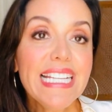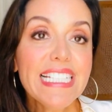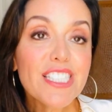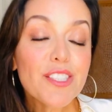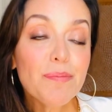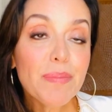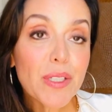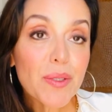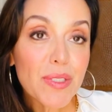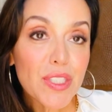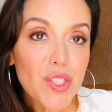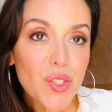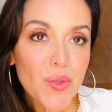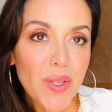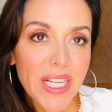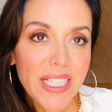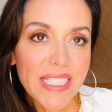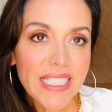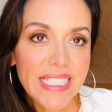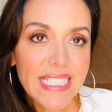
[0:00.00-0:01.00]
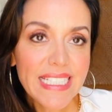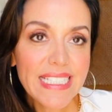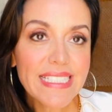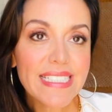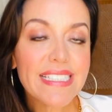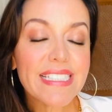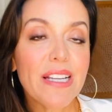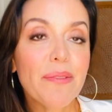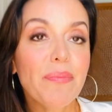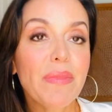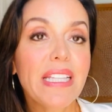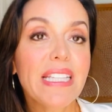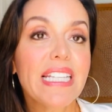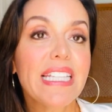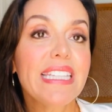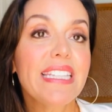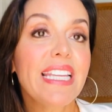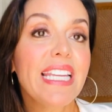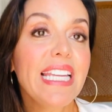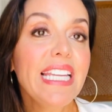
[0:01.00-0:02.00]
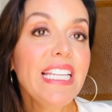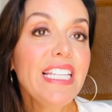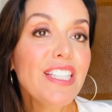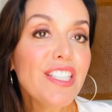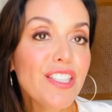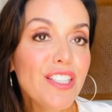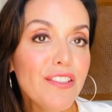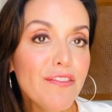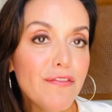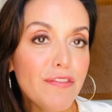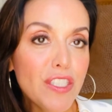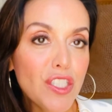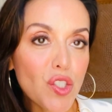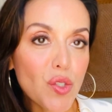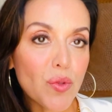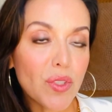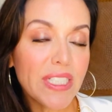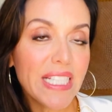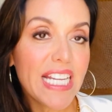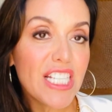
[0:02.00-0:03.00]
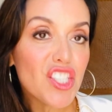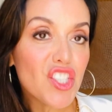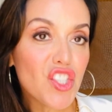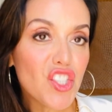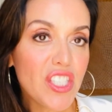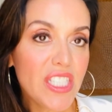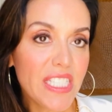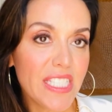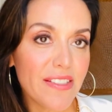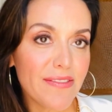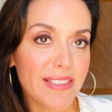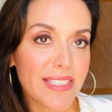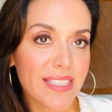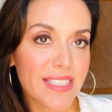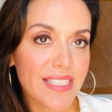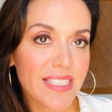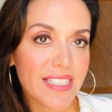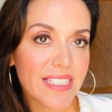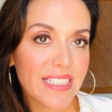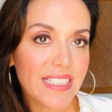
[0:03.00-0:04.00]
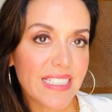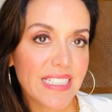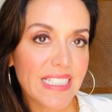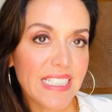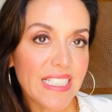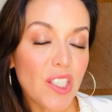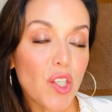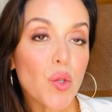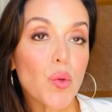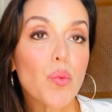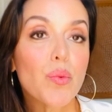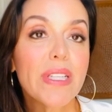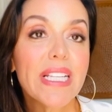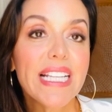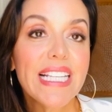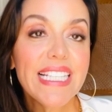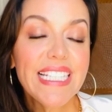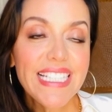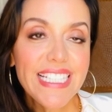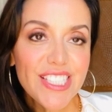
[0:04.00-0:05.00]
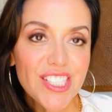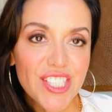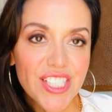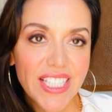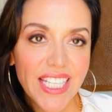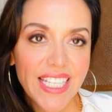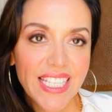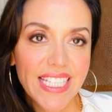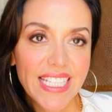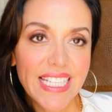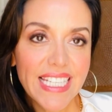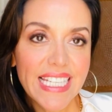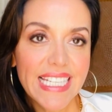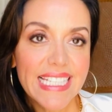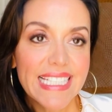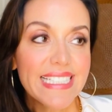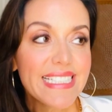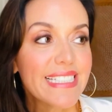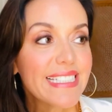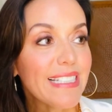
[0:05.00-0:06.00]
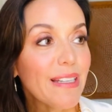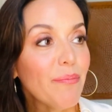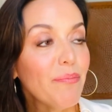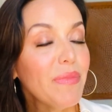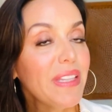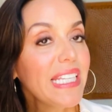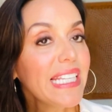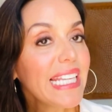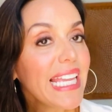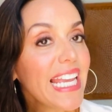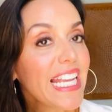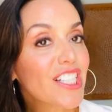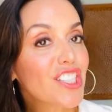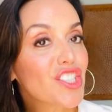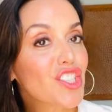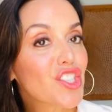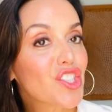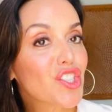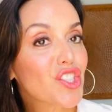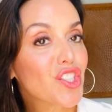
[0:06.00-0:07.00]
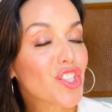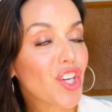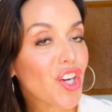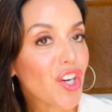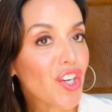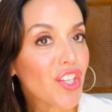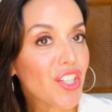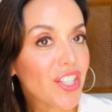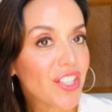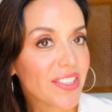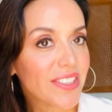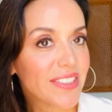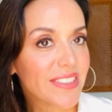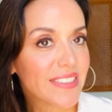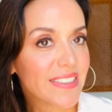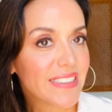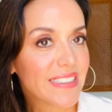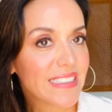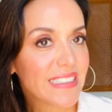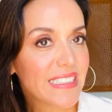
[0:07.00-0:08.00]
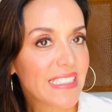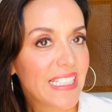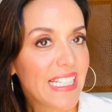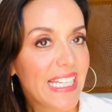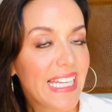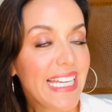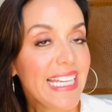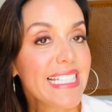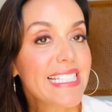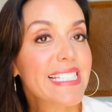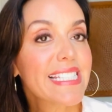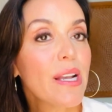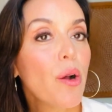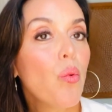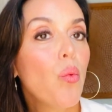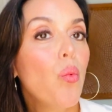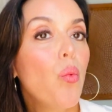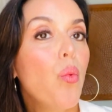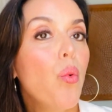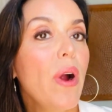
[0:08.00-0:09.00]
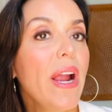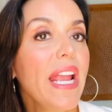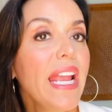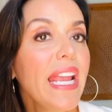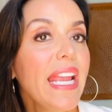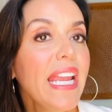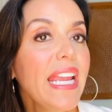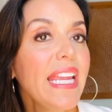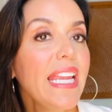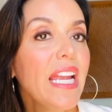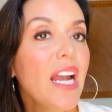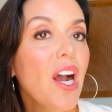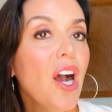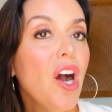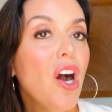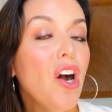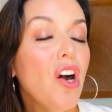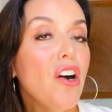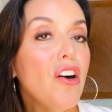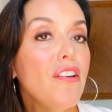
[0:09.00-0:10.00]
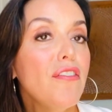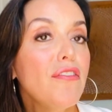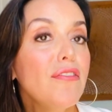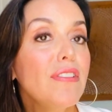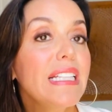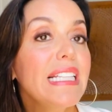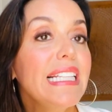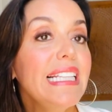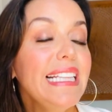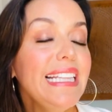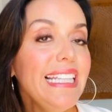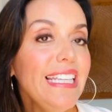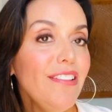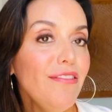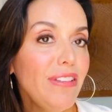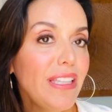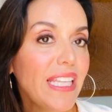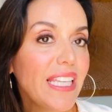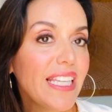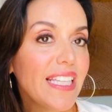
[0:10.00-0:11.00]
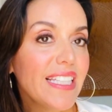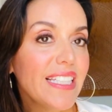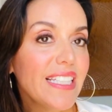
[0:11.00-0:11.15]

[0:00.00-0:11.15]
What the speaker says: spirituality is something that the individual achieves. Religion is something external. It's a way of living.